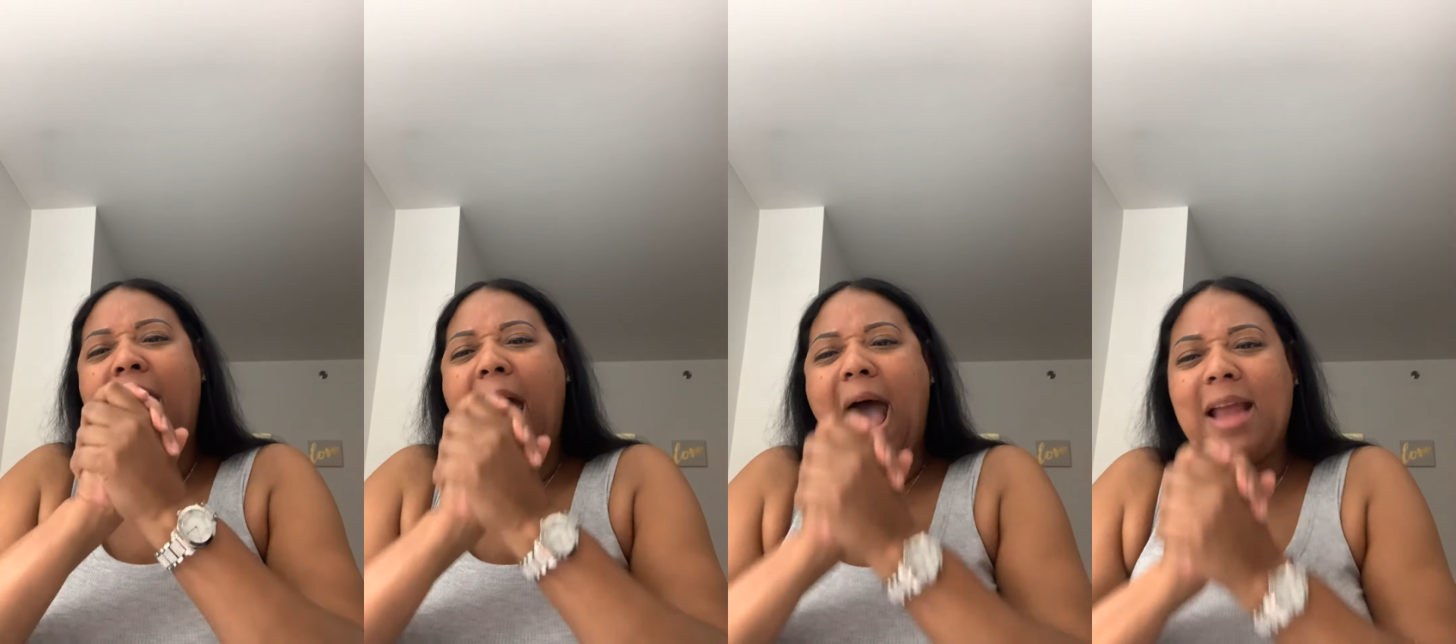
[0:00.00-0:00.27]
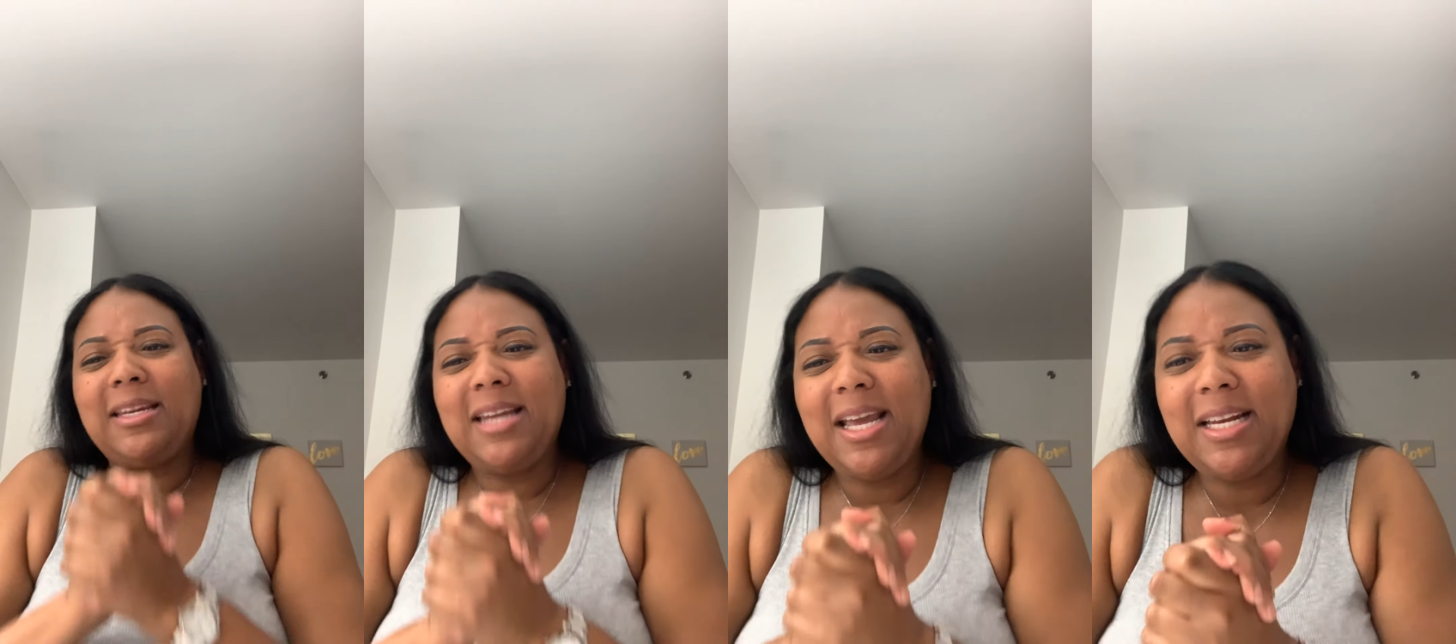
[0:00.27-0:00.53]

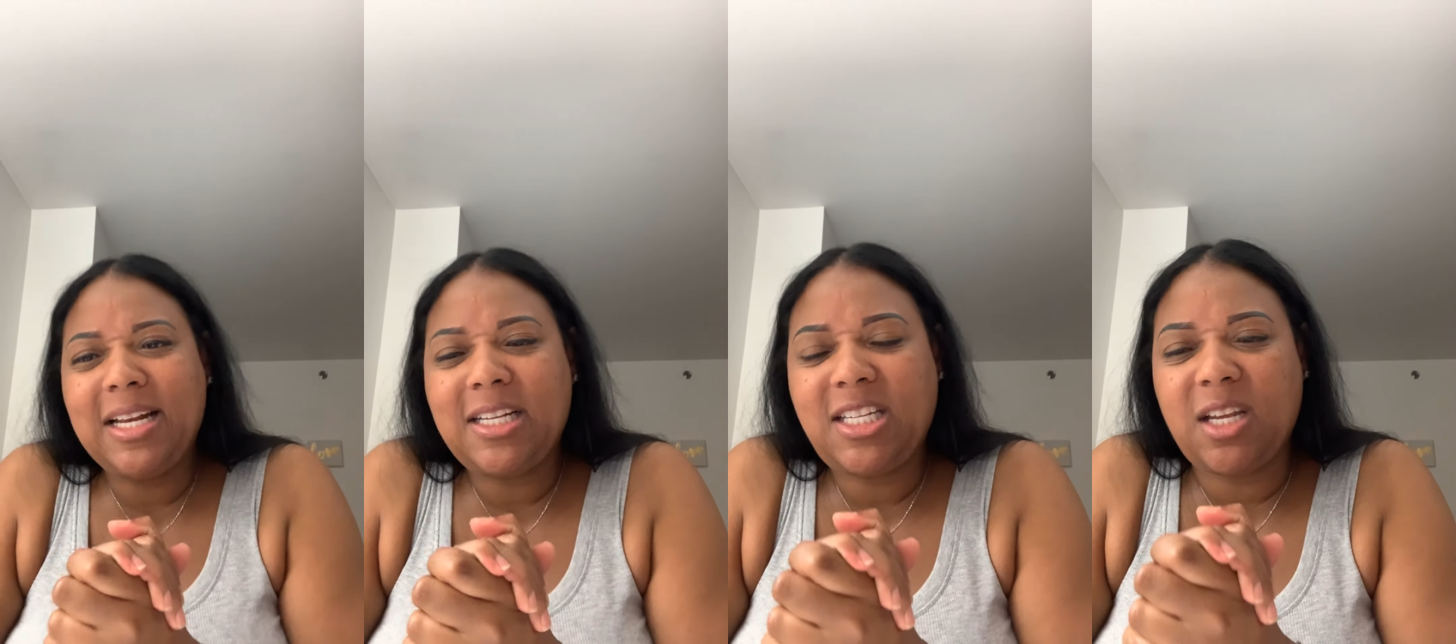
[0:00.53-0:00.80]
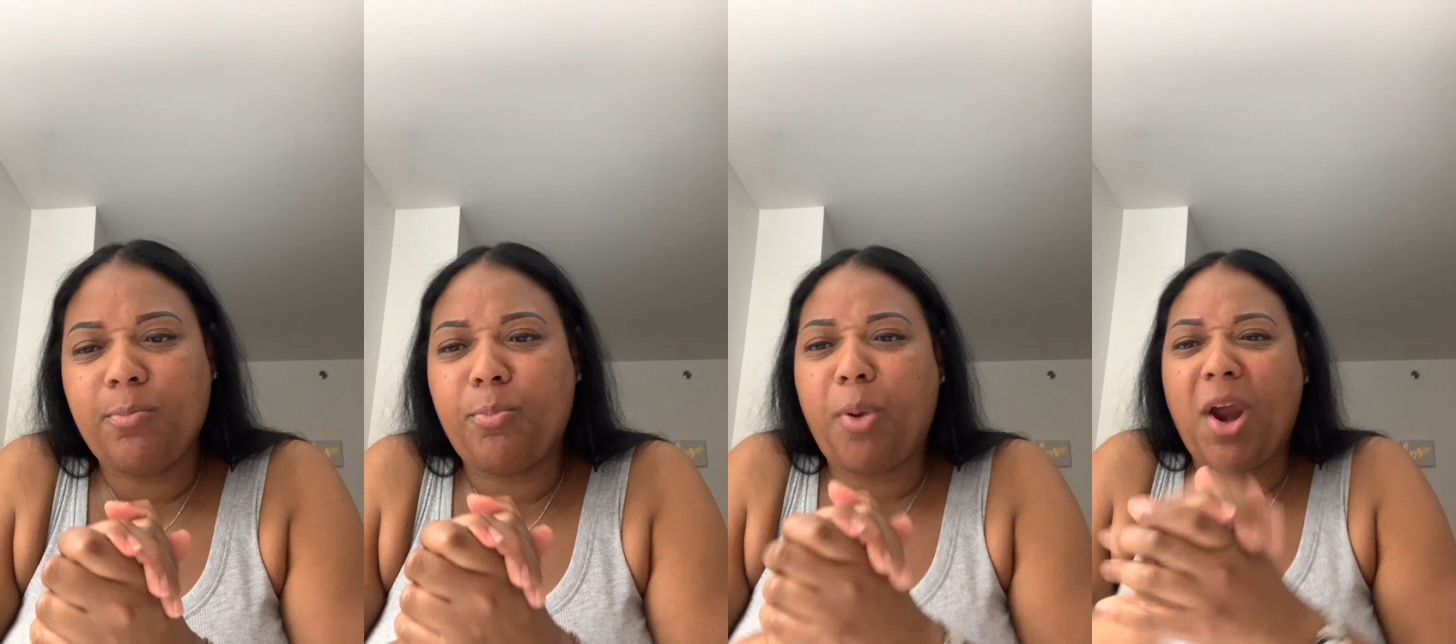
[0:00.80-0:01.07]
I needed
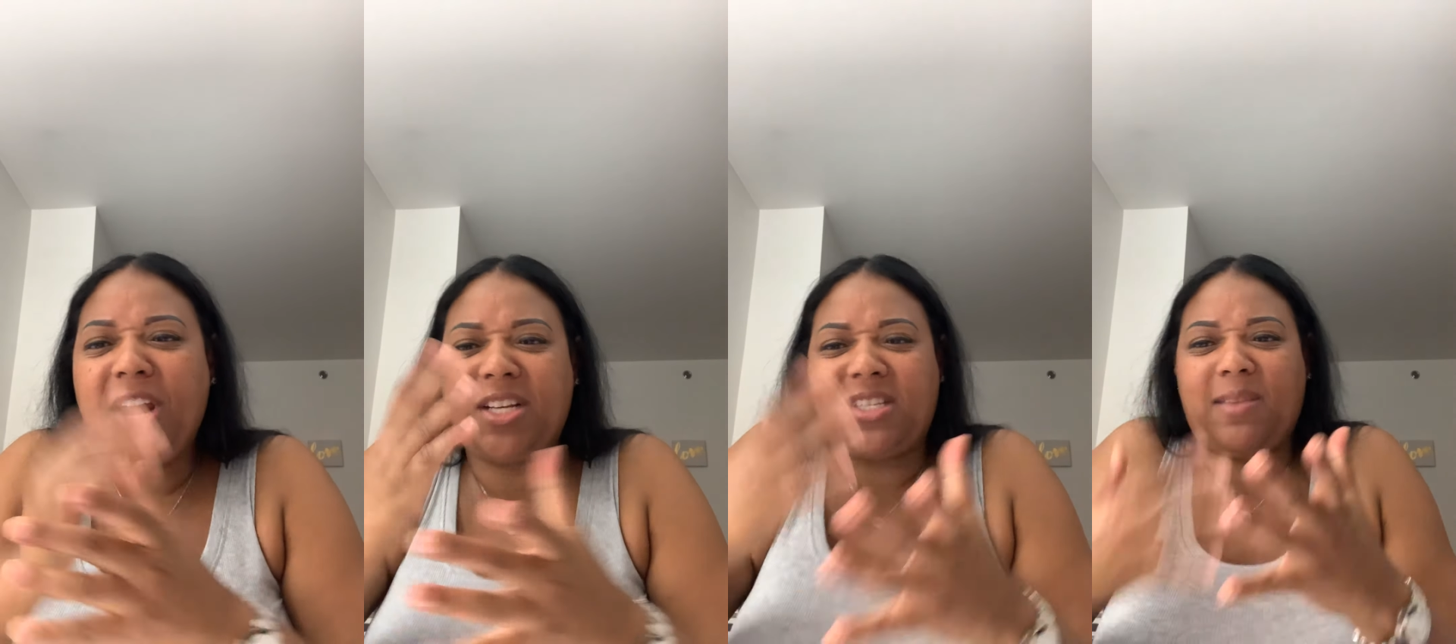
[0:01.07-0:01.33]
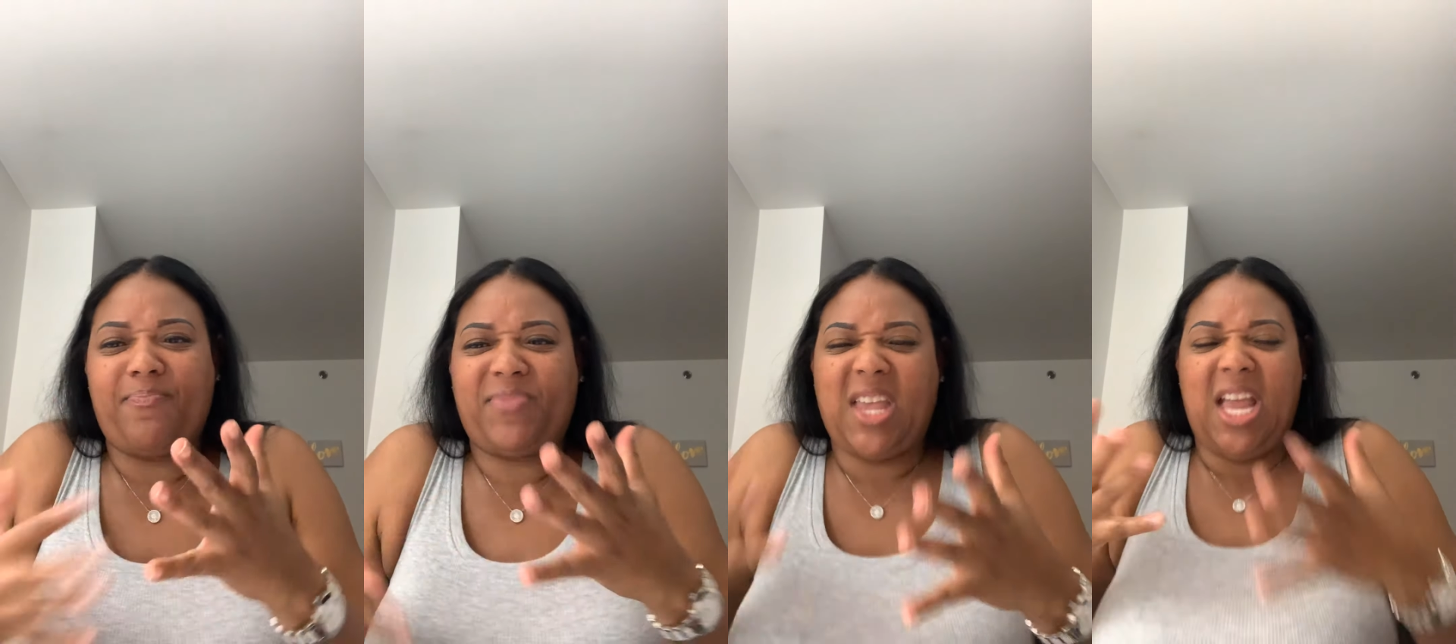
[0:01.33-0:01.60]
to break
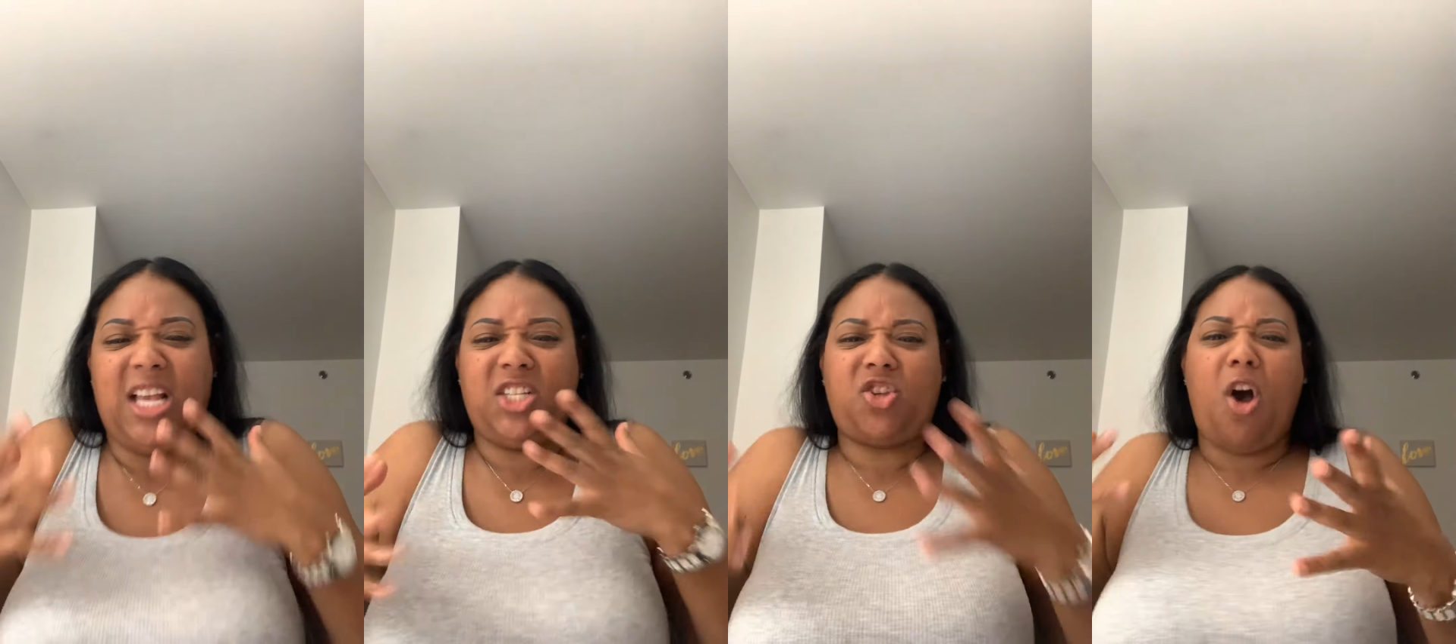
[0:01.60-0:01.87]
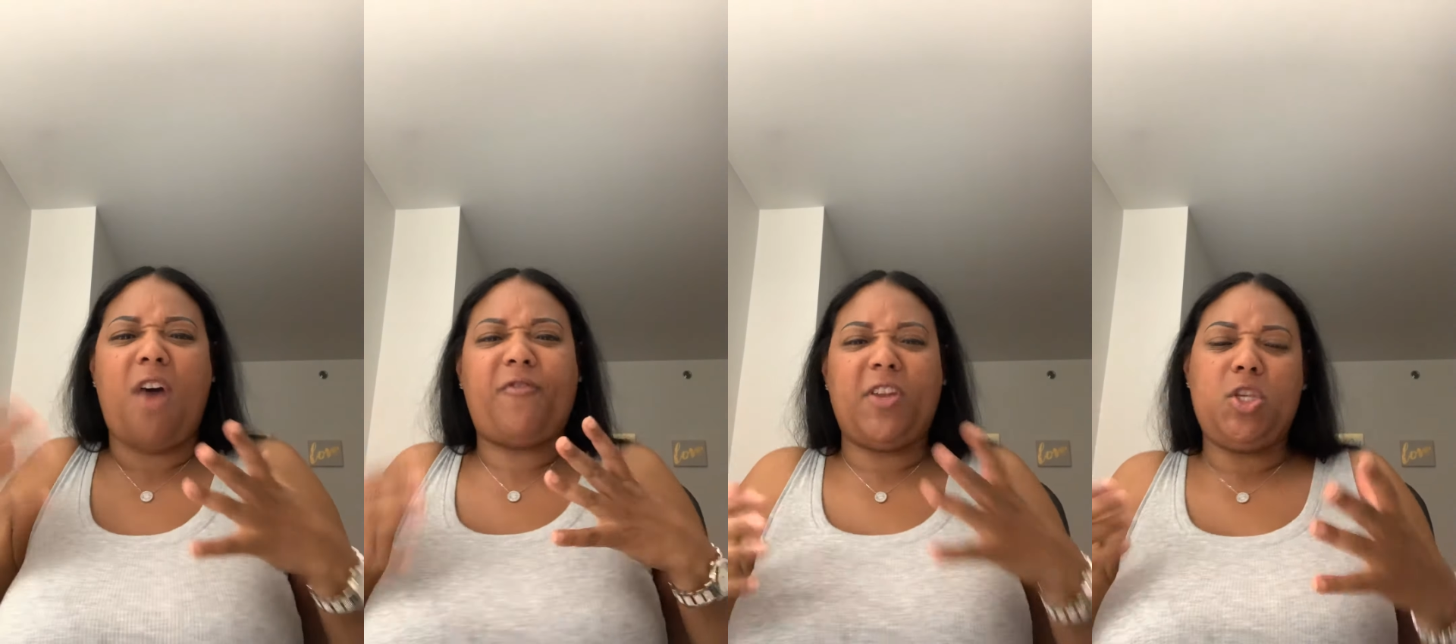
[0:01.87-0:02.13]
some things
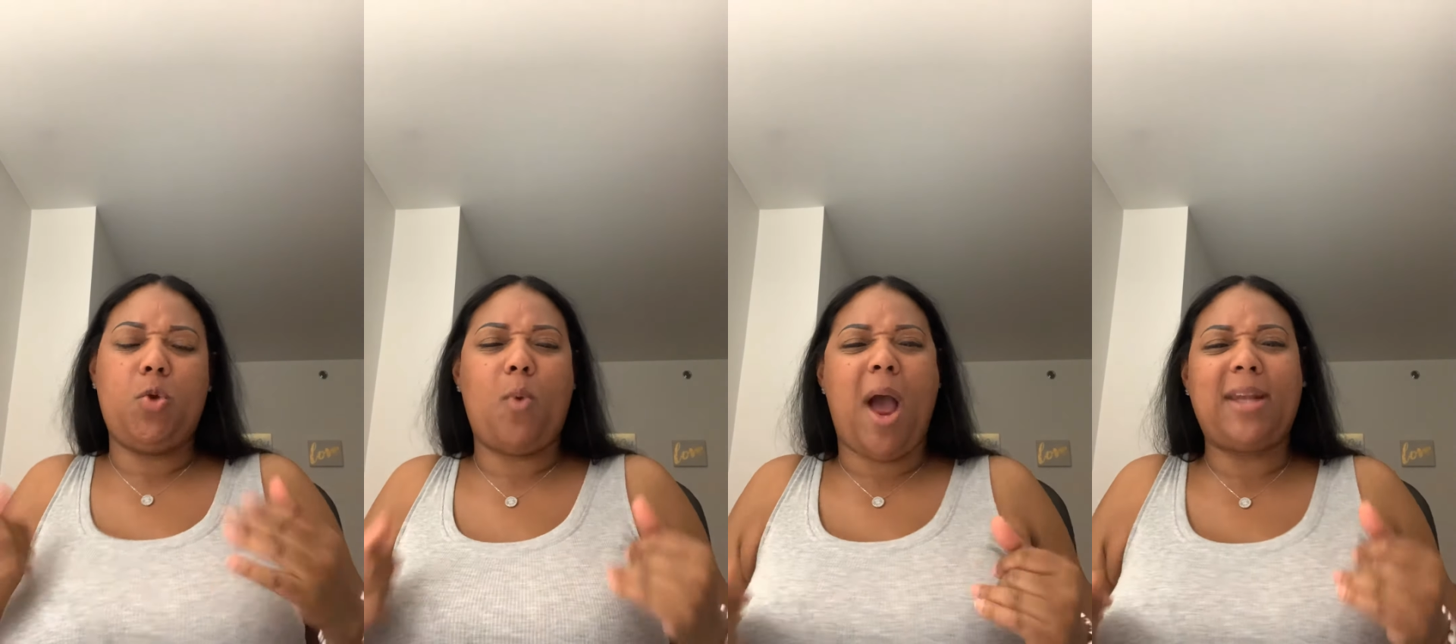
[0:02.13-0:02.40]
off of you.